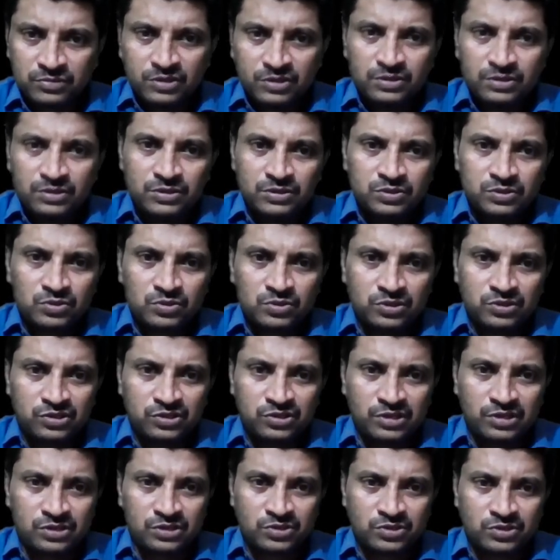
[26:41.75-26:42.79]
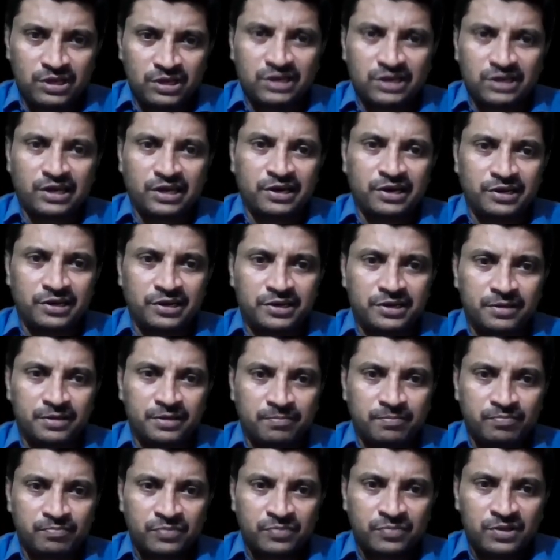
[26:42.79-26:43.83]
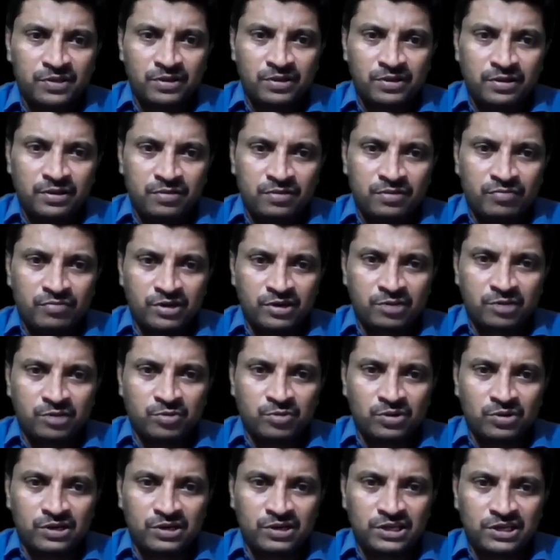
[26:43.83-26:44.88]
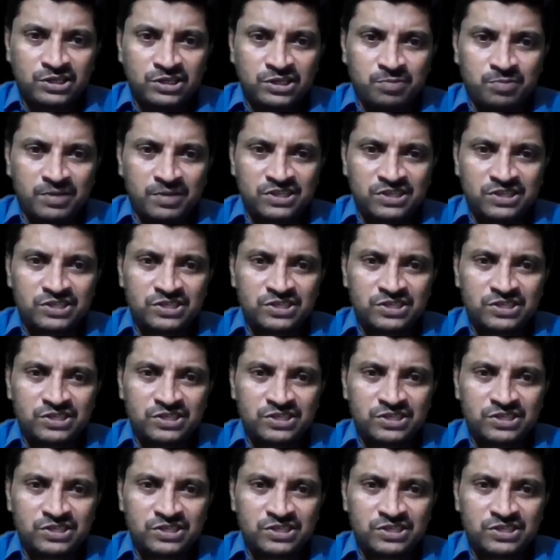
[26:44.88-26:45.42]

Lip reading: So this is also a candidate key. What about DG plus